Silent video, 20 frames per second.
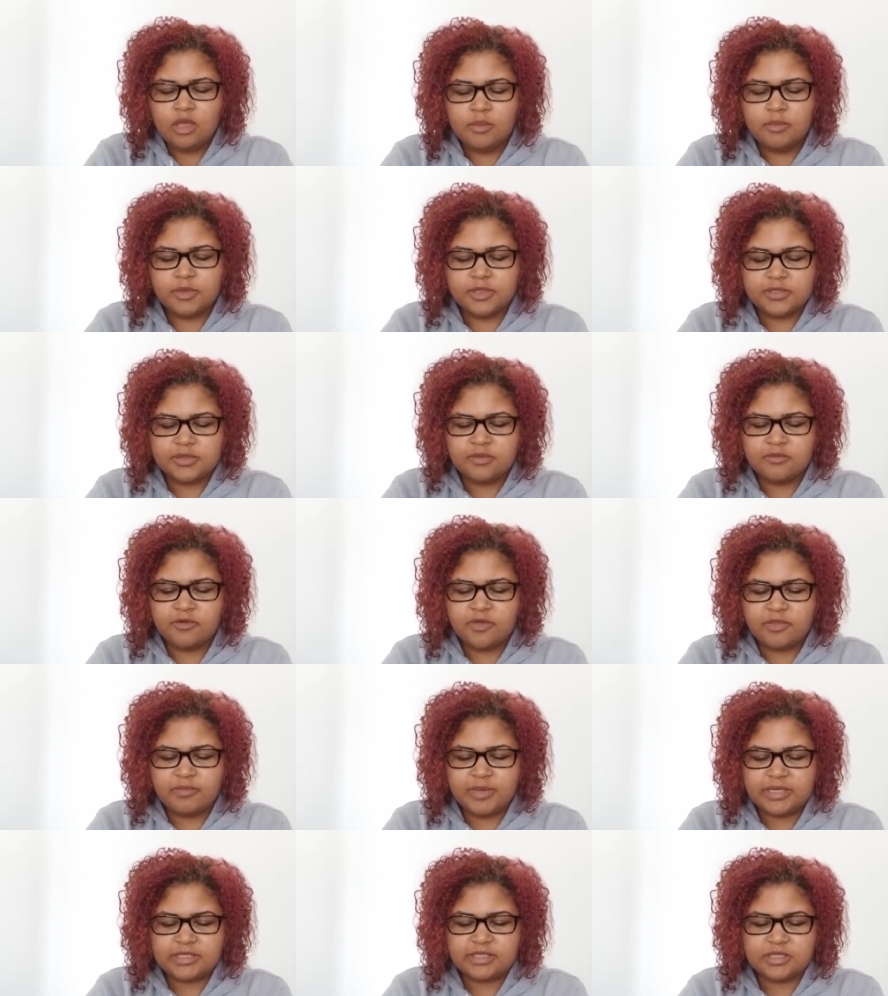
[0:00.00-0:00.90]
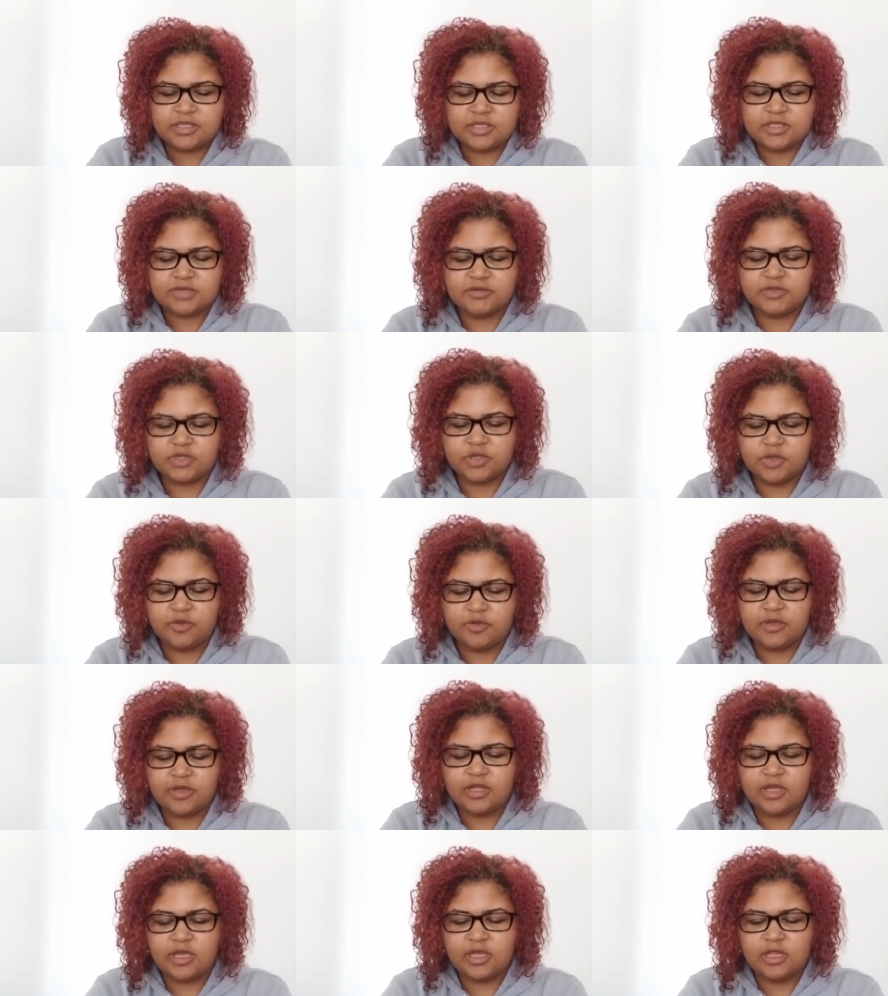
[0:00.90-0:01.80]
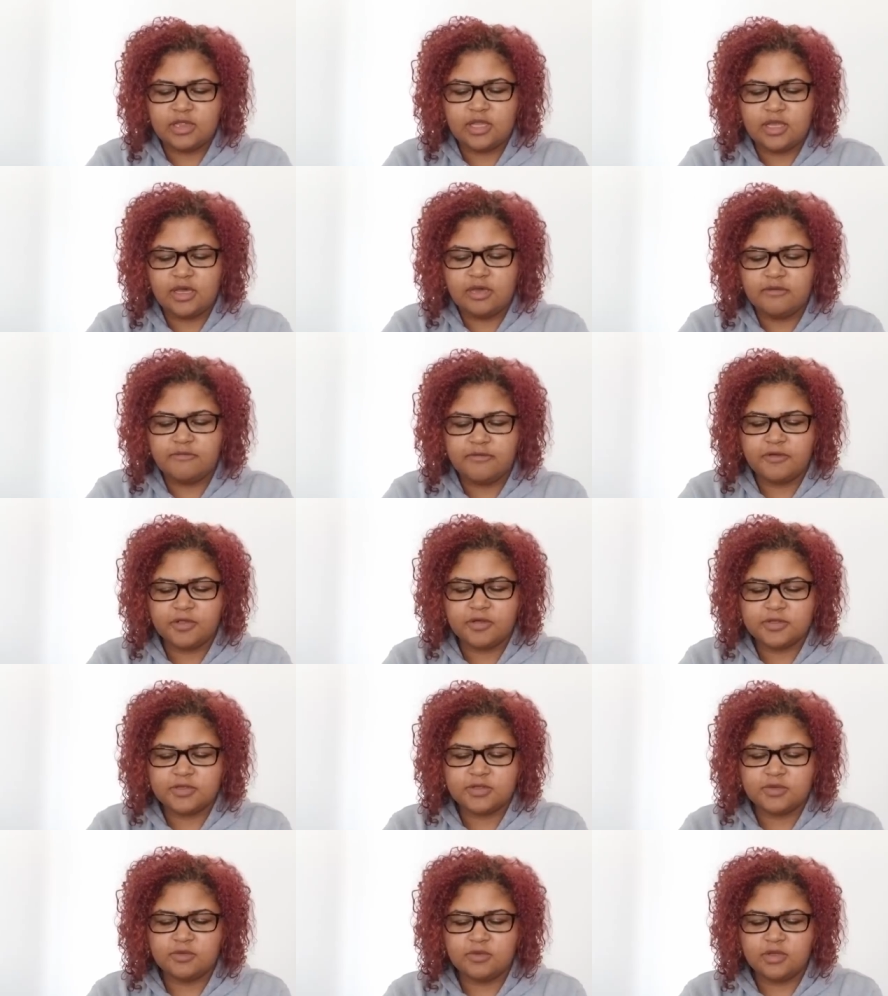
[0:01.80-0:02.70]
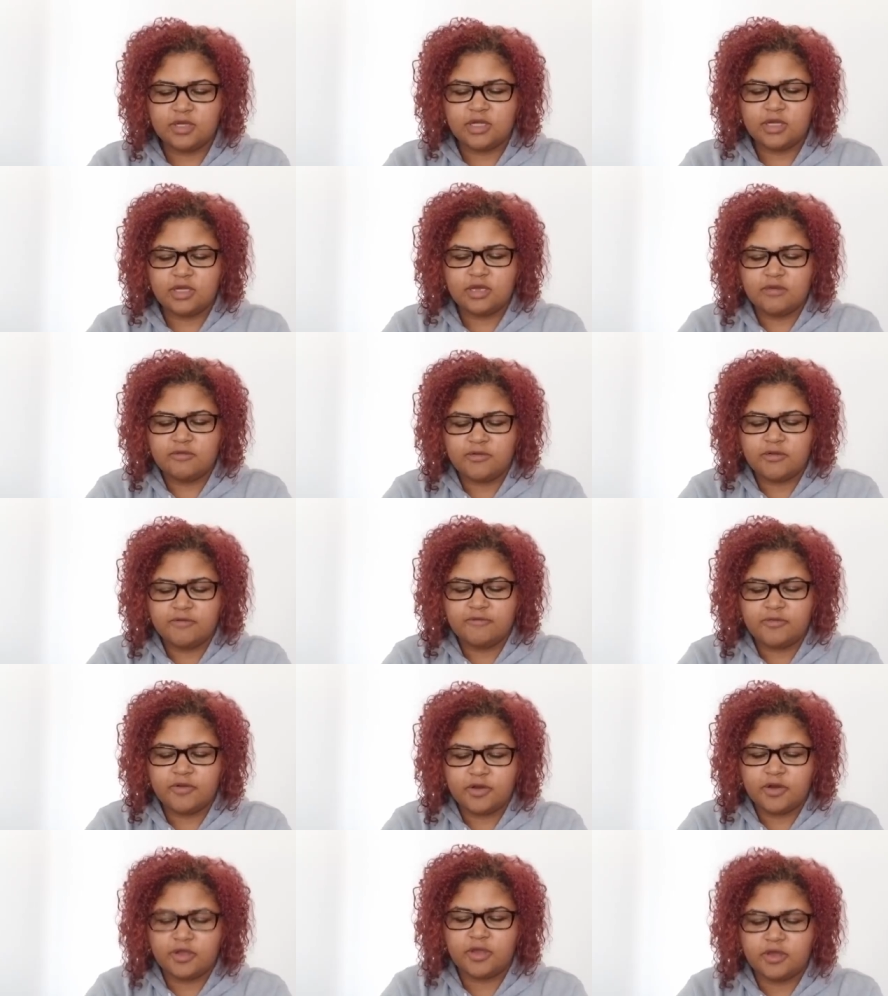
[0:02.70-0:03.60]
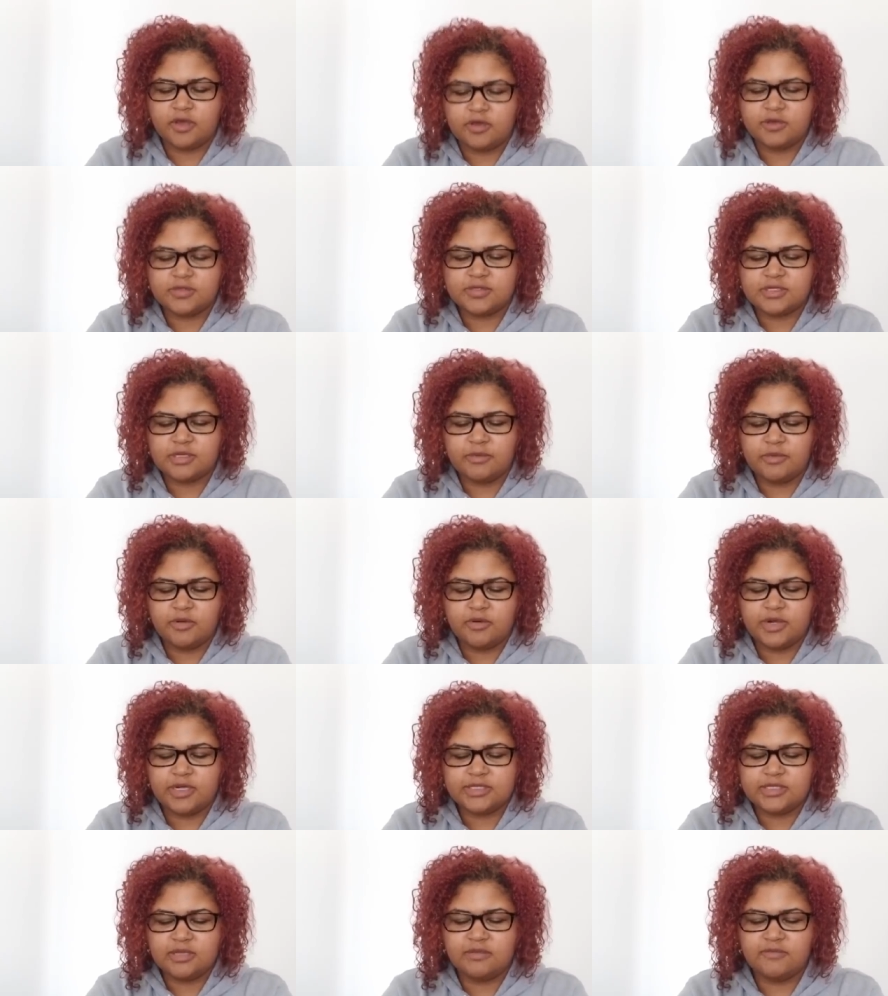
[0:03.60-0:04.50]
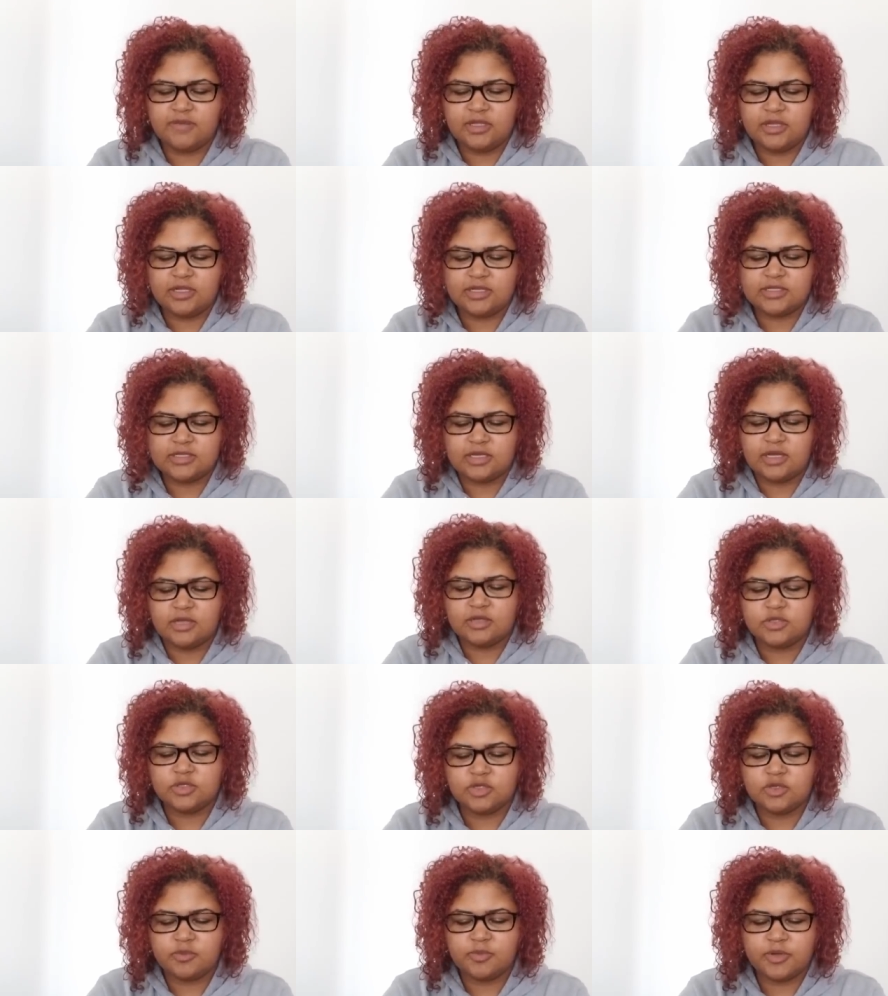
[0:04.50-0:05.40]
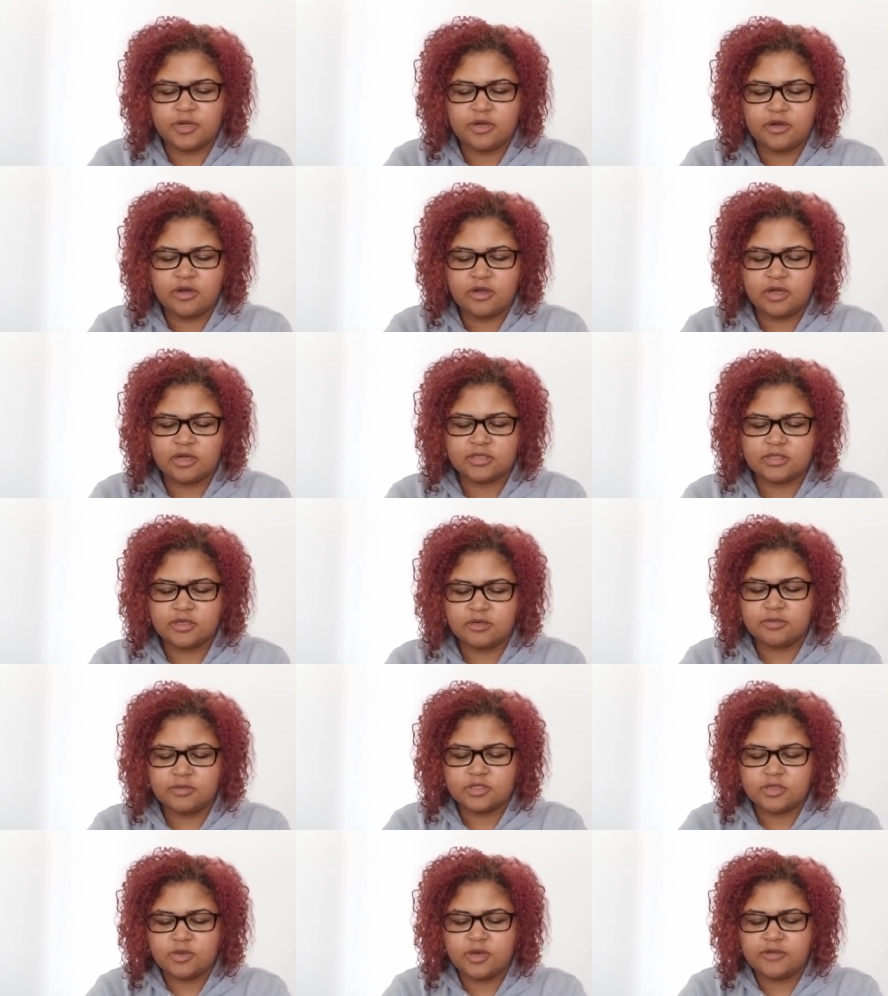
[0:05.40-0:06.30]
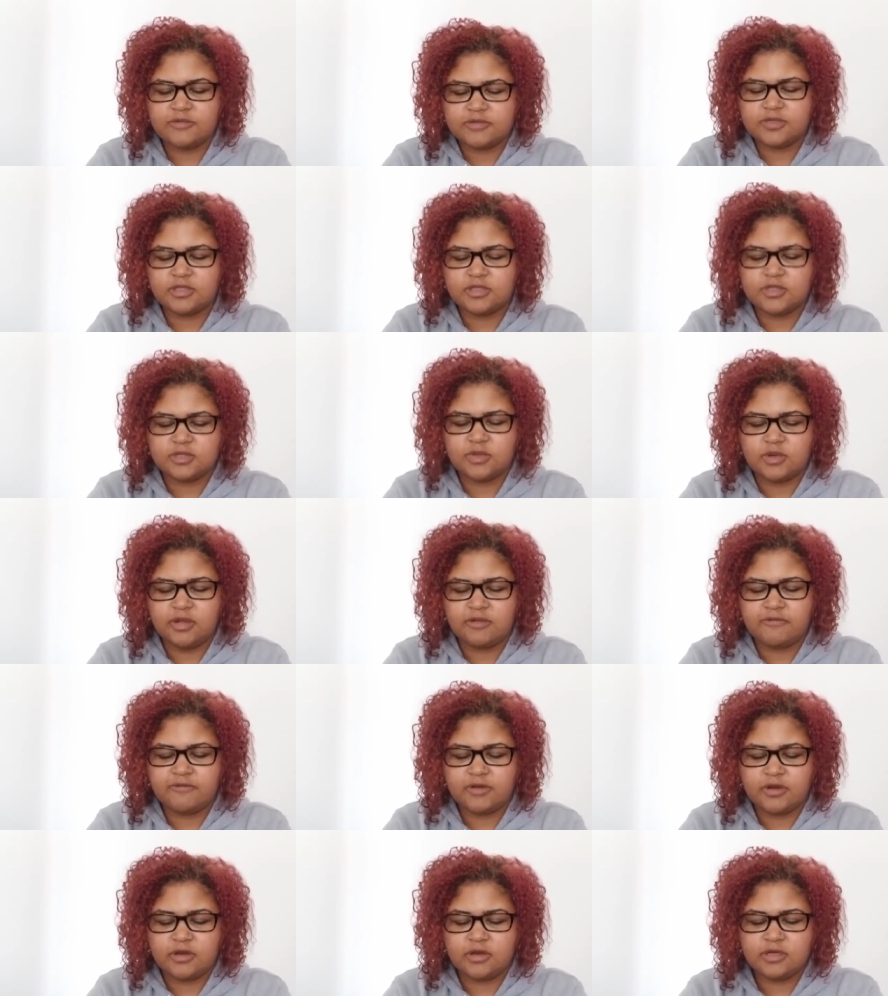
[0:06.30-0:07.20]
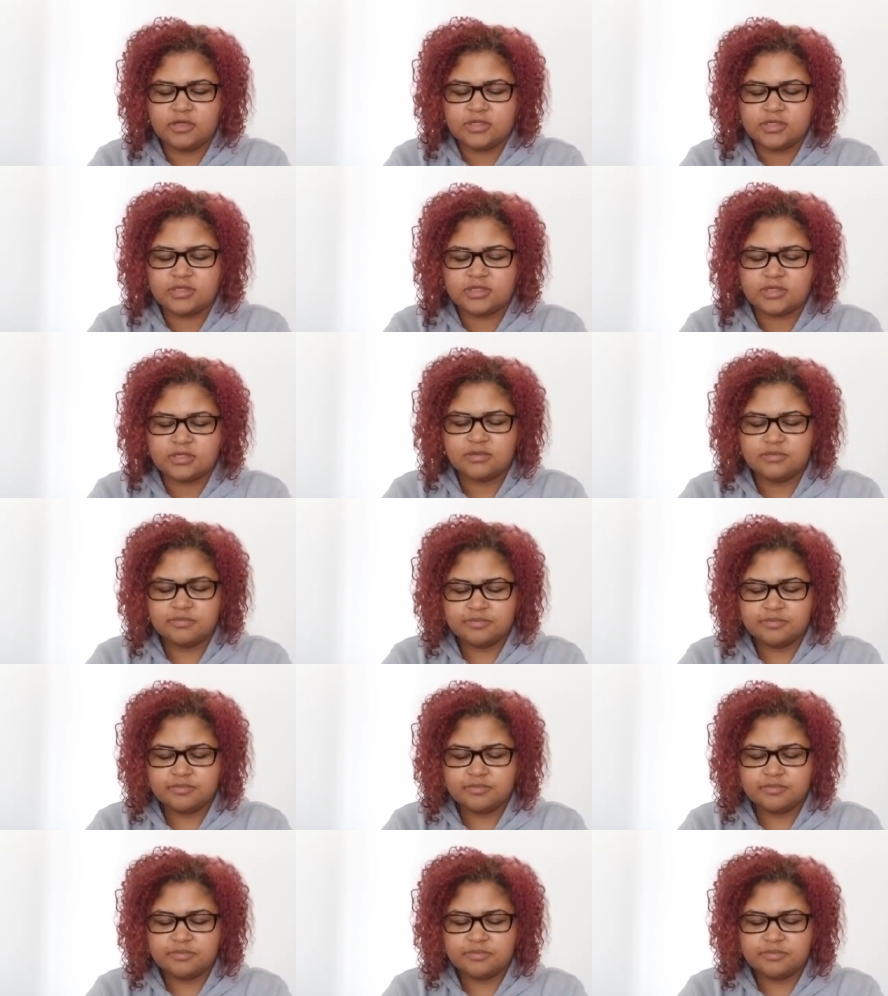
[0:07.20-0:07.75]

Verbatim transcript: Please bring forth messages of truth, healing, and love for those who need it. For Virgo, summoning Venus, and Jupiter, October 12th to the 21st.